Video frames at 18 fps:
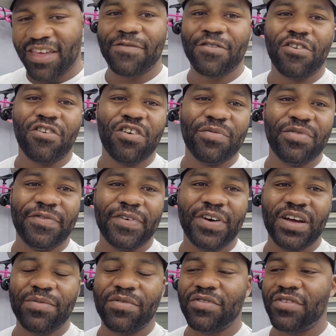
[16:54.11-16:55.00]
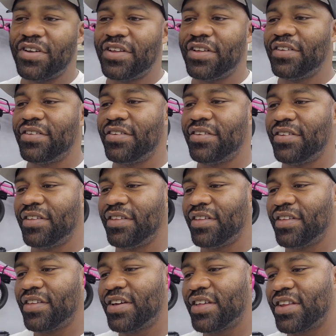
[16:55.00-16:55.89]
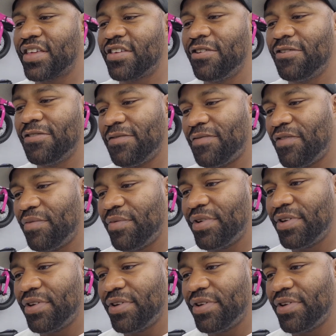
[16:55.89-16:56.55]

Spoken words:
carbon fiber on it kind of kills it for me.